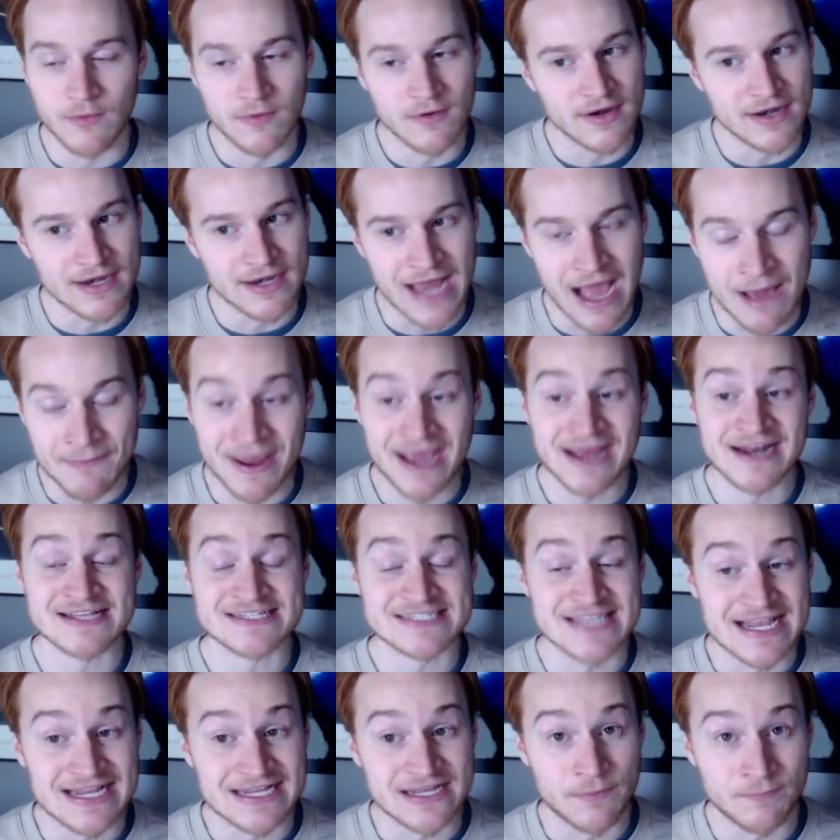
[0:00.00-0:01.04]
not going to
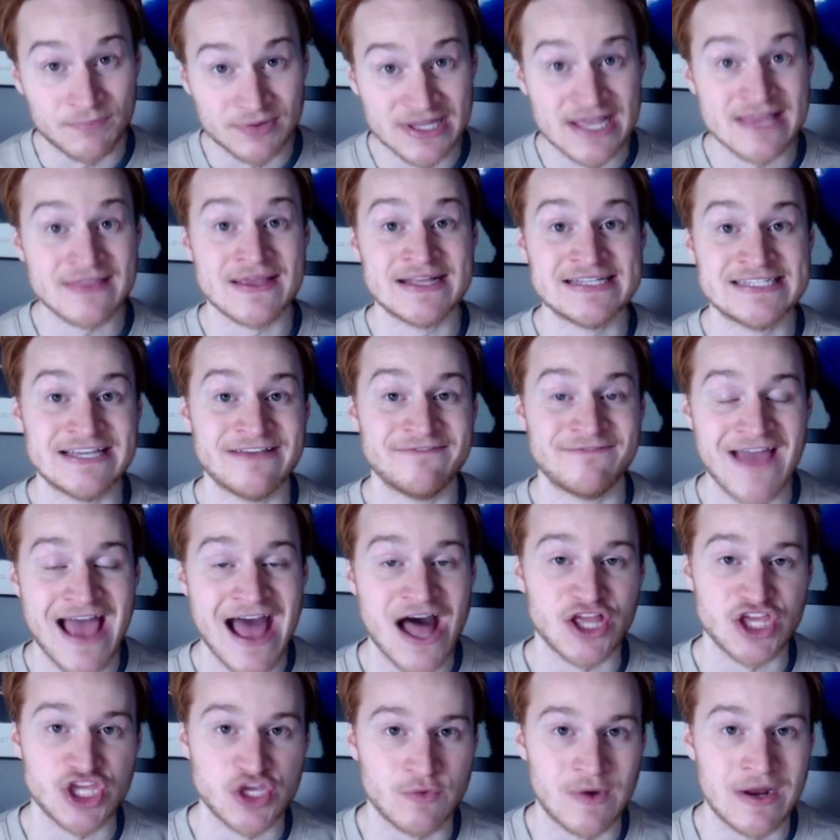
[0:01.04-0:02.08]
say completely
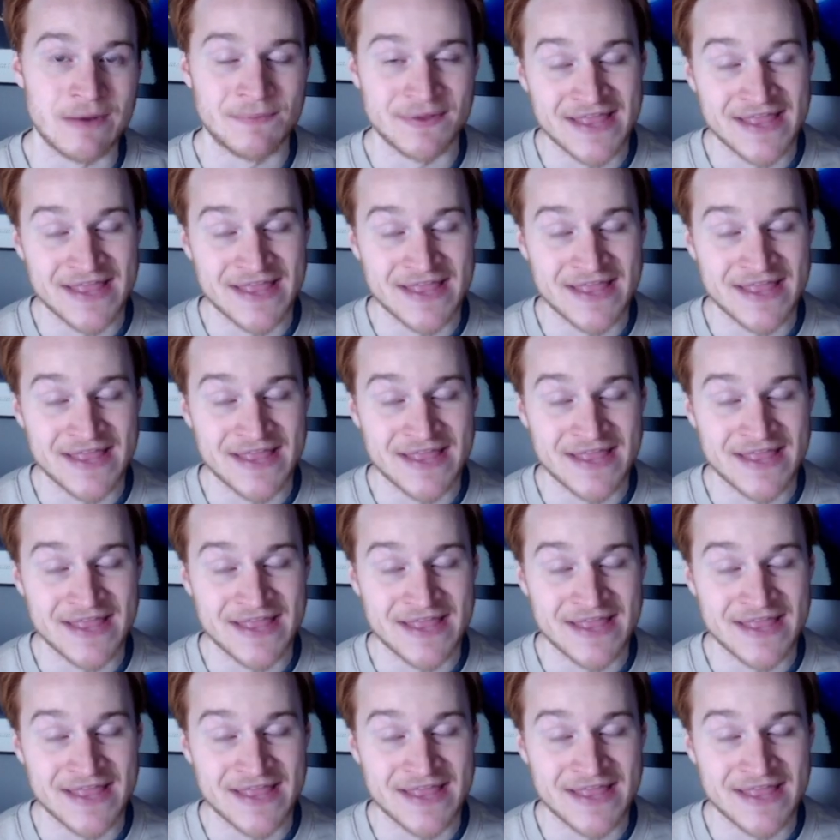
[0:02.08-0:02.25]
devalue it,